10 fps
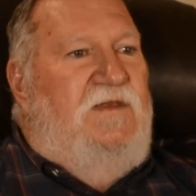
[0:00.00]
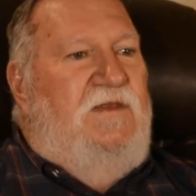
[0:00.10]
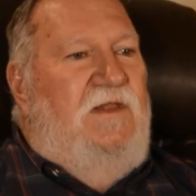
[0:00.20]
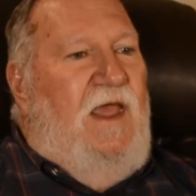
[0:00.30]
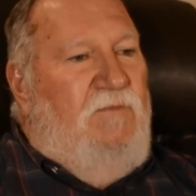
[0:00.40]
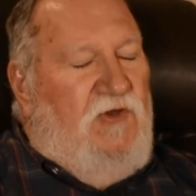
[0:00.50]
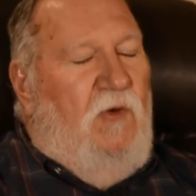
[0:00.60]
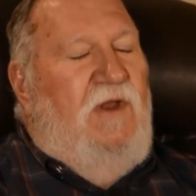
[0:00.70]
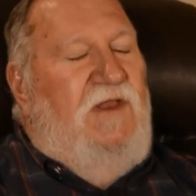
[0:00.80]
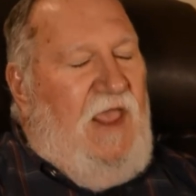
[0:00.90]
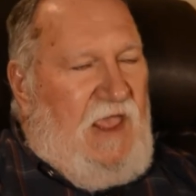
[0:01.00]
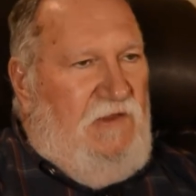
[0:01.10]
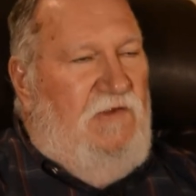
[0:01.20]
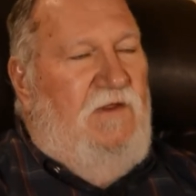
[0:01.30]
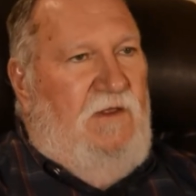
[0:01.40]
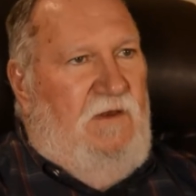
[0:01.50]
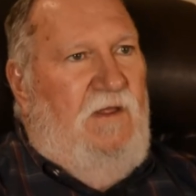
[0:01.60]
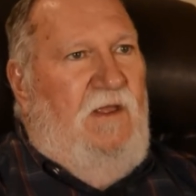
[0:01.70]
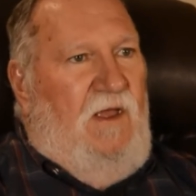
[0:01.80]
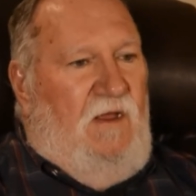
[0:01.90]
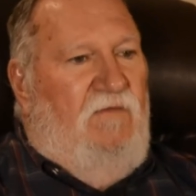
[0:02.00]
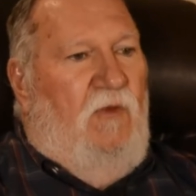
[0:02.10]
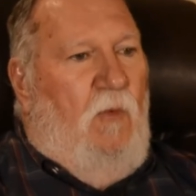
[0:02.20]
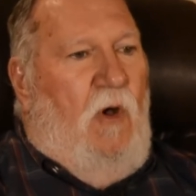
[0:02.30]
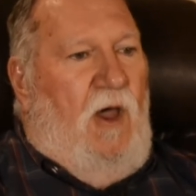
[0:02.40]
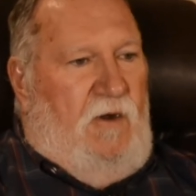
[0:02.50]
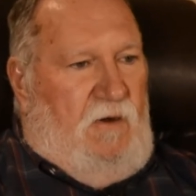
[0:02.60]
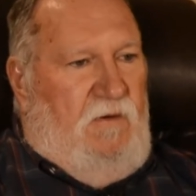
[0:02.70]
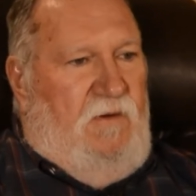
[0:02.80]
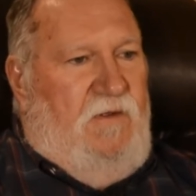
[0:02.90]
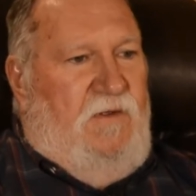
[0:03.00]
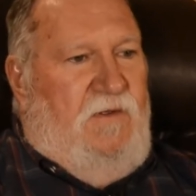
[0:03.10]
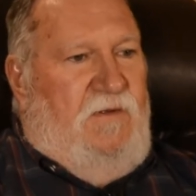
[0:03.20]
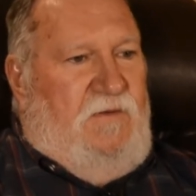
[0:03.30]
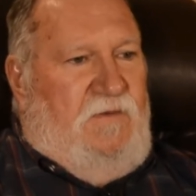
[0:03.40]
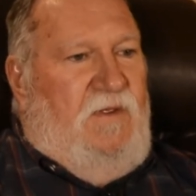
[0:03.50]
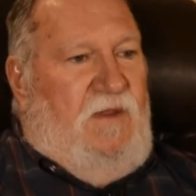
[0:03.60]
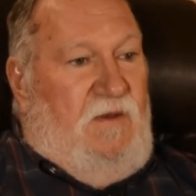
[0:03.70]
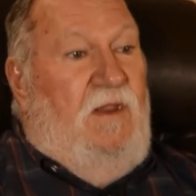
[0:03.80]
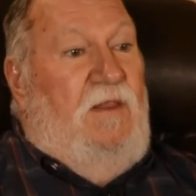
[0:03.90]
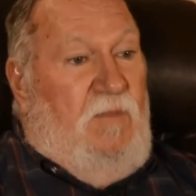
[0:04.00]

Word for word: laboratory testing of the water. And in the